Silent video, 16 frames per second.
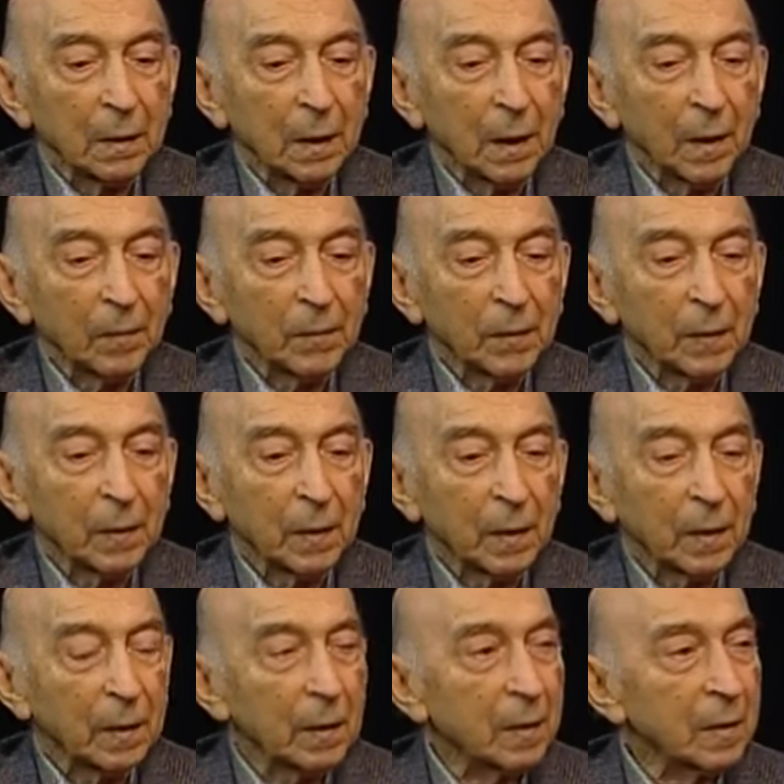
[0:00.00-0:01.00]
after
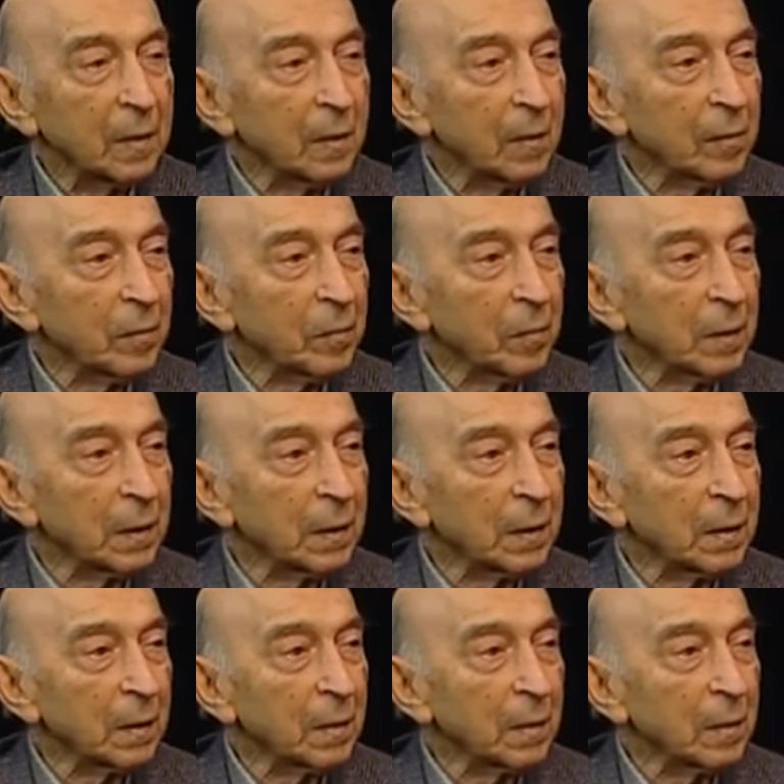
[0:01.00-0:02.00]
I received
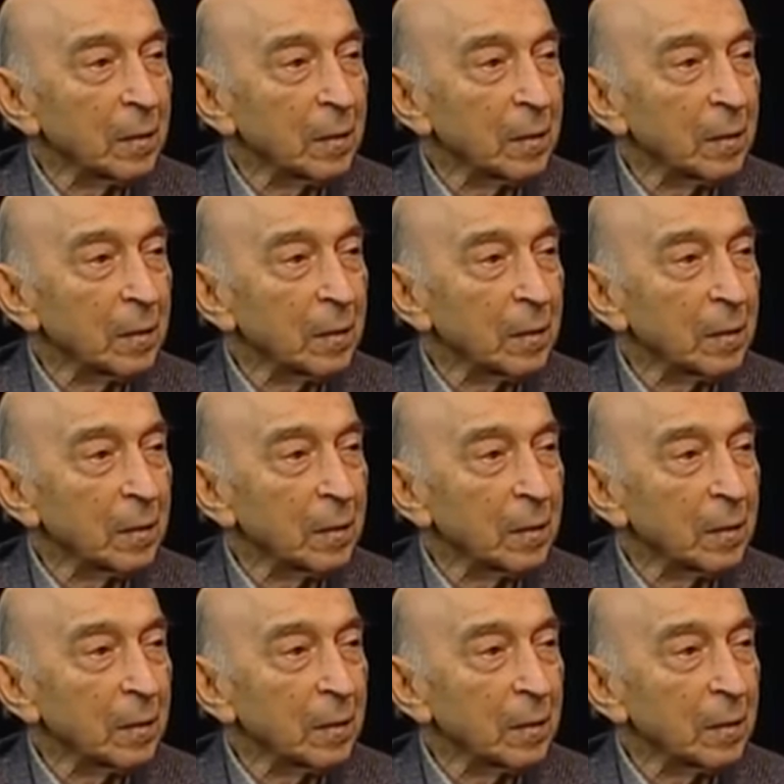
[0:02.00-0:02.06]
my